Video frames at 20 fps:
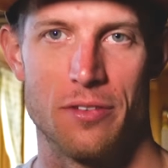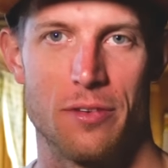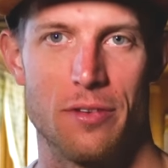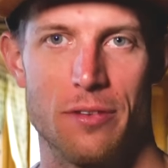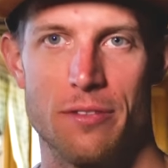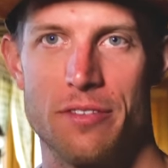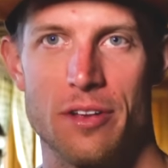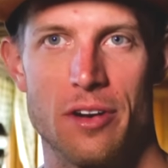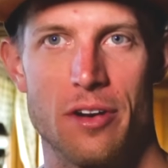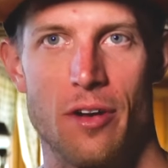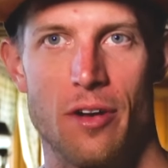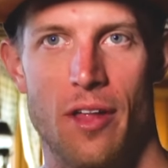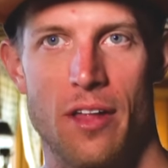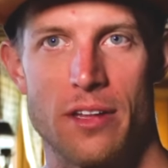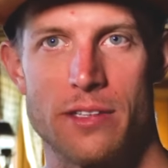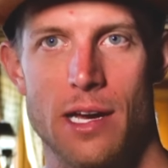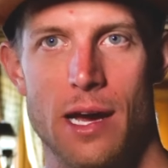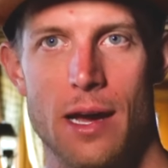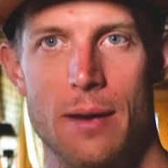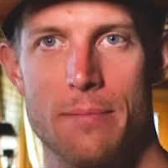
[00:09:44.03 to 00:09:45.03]
and fit in all
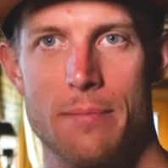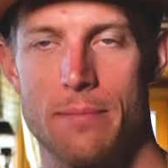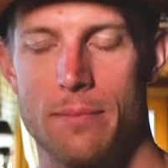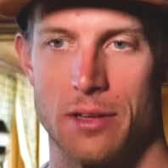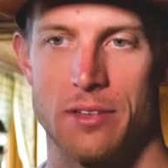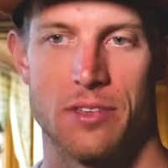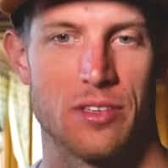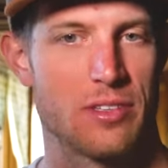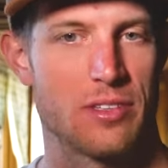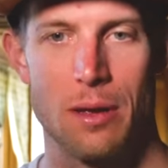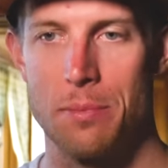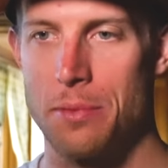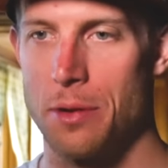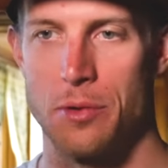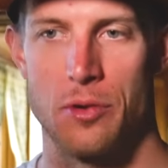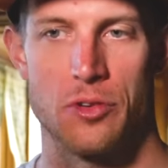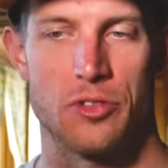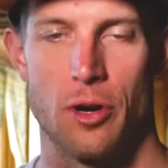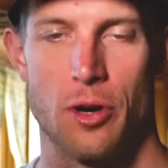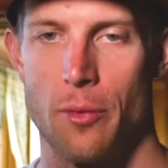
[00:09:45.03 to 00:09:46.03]
that time. It's the same thing
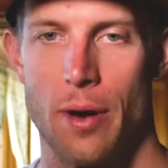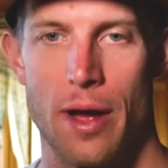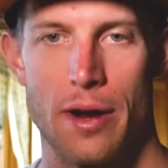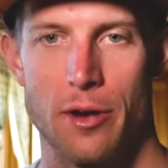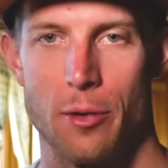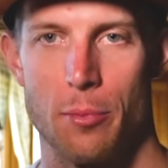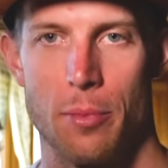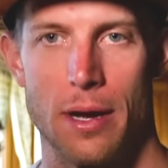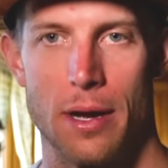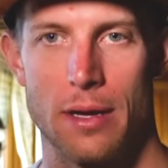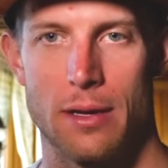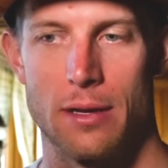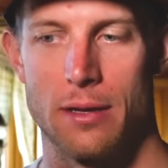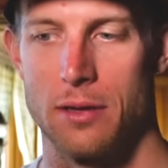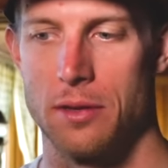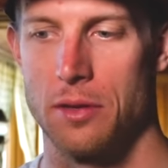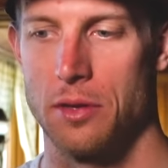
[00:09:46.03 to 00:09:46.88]
when you start riding your bike.